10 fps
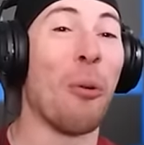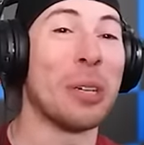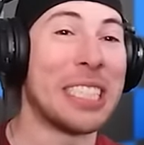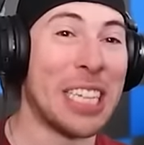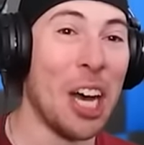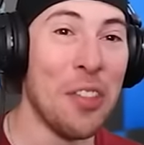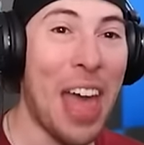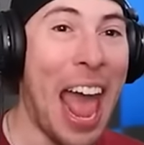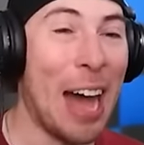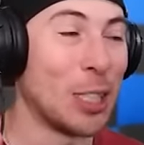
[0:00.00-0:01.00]
we're still in the
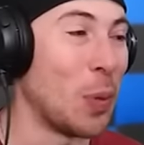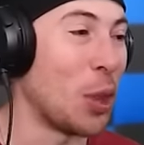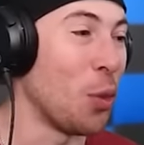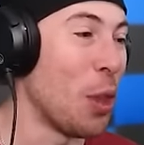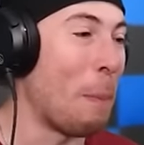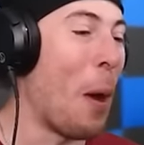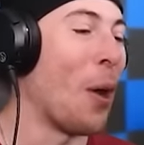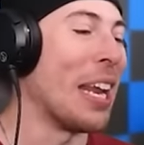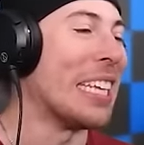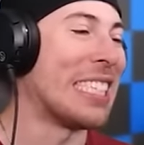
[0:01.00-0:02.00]
house. We threw the
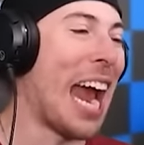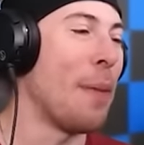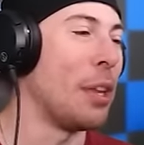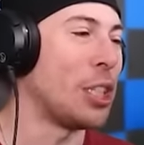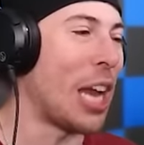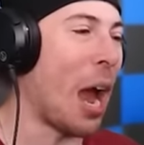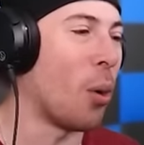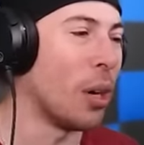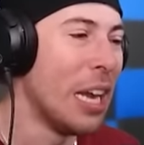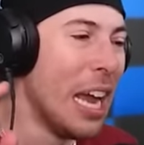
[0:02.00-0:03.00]
party. It's time to
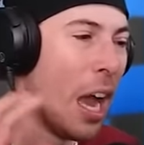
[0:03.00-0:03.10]
shower.